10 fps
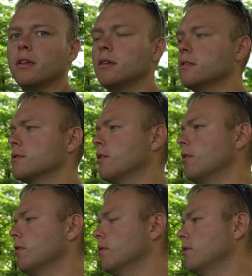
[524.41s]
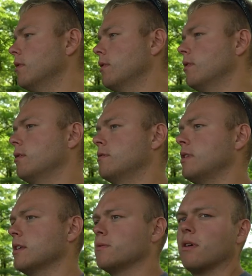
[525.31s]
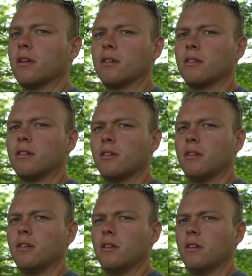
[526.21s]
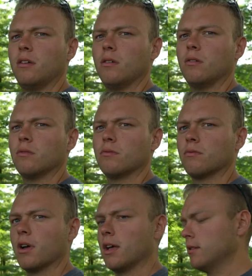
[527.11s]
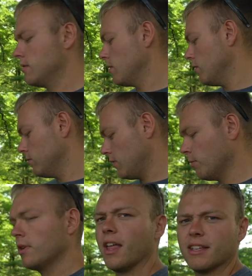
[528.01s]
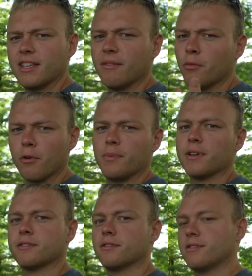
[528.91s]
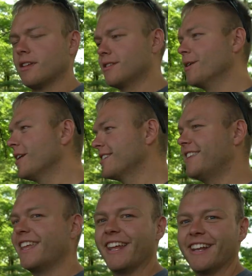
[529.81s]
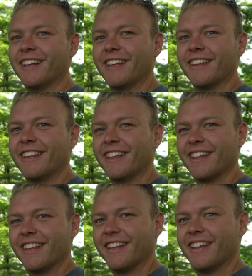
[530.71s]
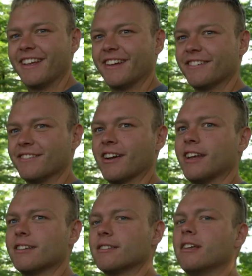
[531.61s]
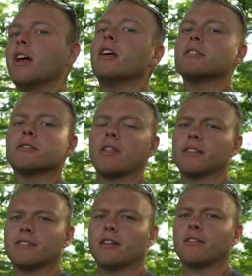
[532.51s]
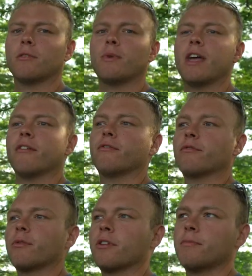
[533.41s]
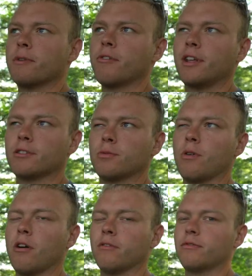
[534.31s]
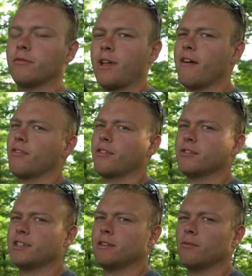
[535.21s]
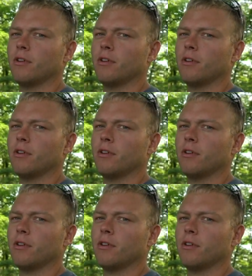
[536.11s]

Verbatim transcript: Mm-hmm. So, we get quite a few pictures on our property. Too, right. So. so. and we like to have more pictures sent to us. we also have a lot of cameras too, right. relative to our. So that's another size. thing we have. We're going to be running 12. We have 13.